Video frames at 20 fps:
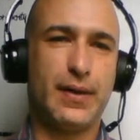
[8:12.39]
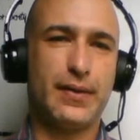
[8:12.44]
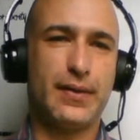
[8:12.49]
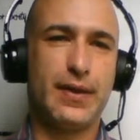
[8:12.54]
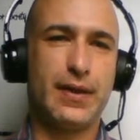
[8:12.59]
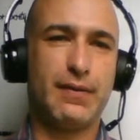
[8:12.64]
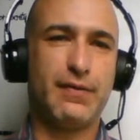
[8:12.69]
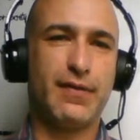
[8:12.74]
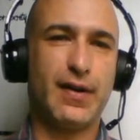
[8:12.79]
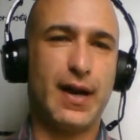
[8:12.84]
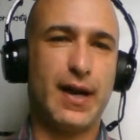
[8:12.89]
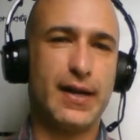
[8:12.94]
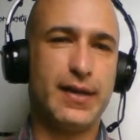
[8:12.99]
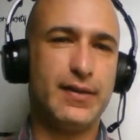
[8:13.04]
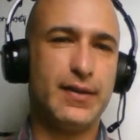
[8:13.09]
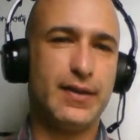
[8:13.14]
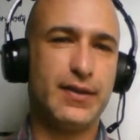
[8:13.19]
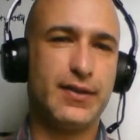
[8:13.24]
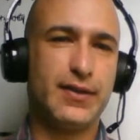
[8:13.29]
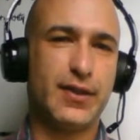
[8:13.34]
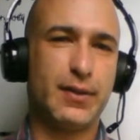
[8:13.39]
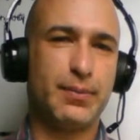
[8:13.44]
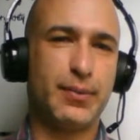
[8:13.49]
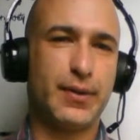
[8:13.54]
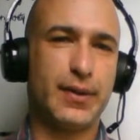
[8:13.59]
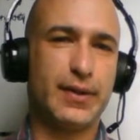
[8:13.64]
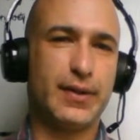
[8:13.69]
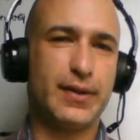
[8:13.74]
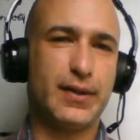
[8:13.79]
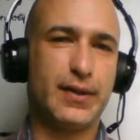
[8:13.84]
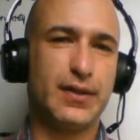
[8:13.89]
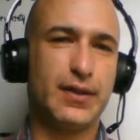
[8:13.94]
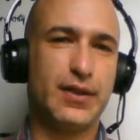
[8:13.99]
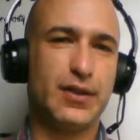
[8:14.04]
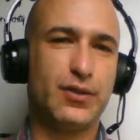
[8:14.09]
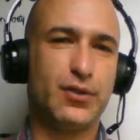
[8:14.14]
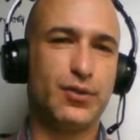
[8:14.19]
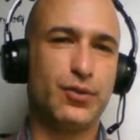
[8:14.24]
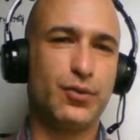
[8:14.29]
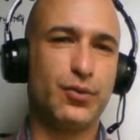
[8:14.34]
divide, separate
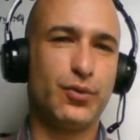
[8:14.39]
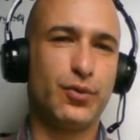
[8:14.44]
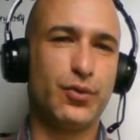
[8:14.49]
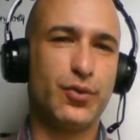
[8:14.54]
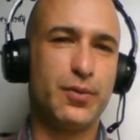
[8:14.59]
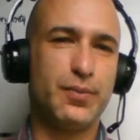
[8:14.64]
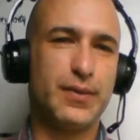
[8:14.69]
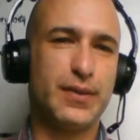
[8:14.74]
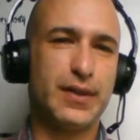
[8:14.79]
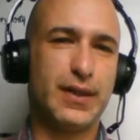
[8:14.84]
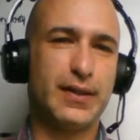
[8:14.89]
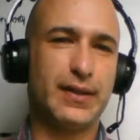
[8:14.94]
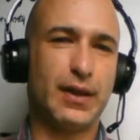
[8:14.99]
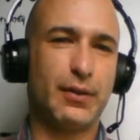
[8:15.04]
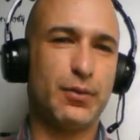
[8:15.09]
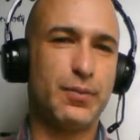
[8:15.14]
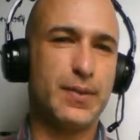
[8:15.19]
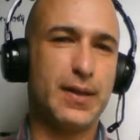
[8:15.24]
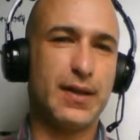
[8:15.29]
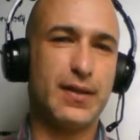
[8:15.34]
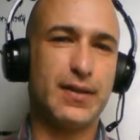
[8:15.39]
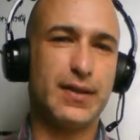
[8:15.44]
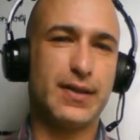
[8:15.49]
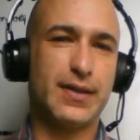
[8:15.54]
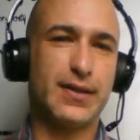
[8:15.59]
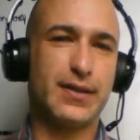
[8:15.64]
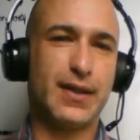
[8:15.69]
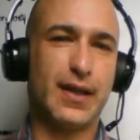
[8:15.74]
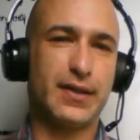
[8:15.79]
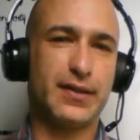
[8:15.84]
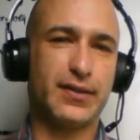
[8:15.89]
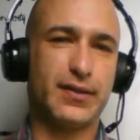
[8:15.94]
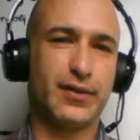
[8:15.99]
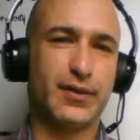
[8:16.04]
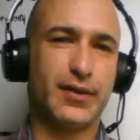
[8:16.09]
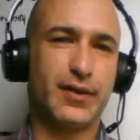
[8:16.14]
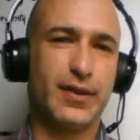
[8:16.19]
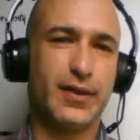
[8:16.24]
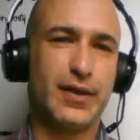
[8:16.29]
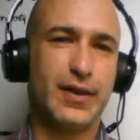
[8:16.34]
these two groups, and that would be a
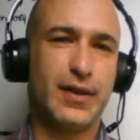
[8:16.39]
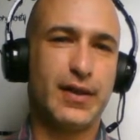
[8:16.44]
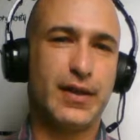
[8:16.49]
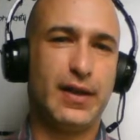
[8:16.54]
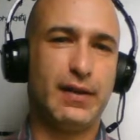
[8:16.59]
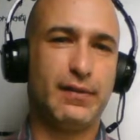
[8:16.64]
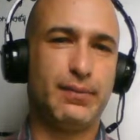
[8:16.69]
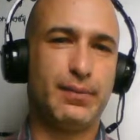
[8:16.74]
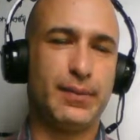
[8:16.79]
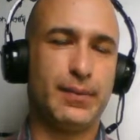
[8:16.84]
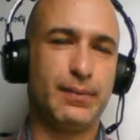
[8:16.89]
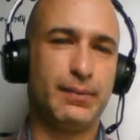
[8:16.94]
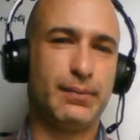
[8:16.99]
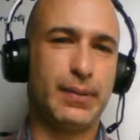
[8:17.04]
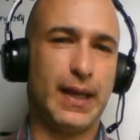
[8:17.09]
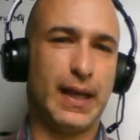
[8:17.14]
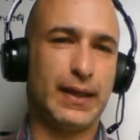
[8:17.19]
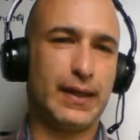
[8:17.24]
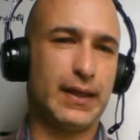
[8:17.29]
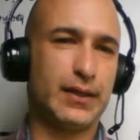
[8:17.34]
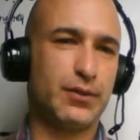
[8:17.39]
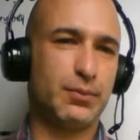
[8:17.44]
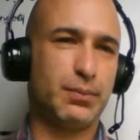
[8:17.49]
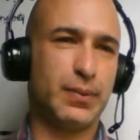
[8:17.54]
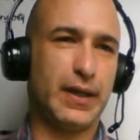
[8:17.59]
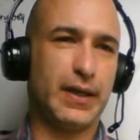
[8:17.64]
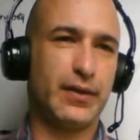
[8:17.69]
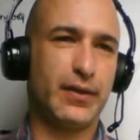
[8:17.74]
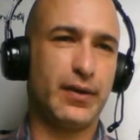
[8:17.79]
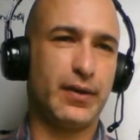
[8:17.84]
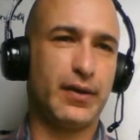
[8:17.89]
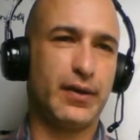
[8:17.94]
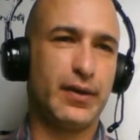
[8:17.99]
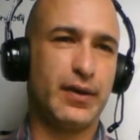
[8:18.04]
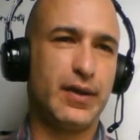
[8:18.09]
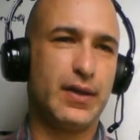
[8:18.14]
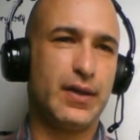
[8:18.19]
disaster if black got to play there.